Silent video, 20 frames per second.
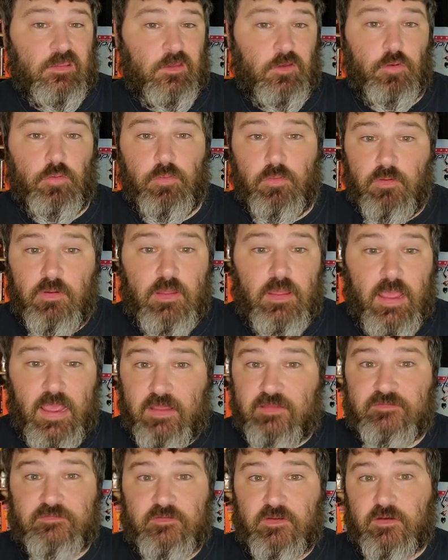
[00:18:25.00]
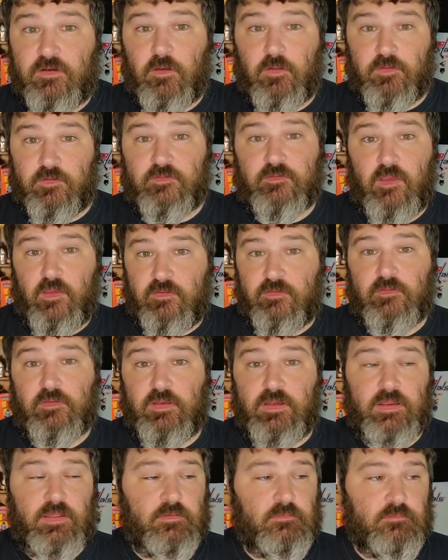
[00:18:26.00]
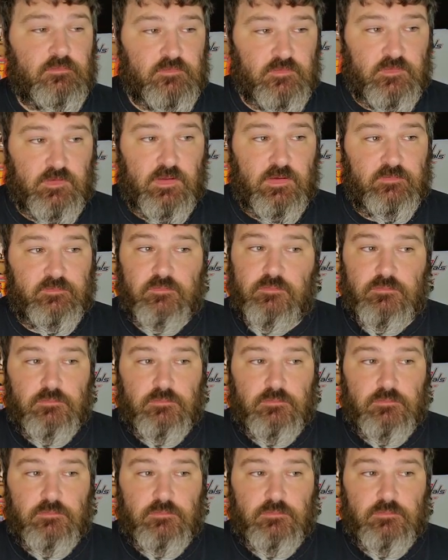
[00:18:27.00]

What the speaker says: you has done all this isolytic stuff.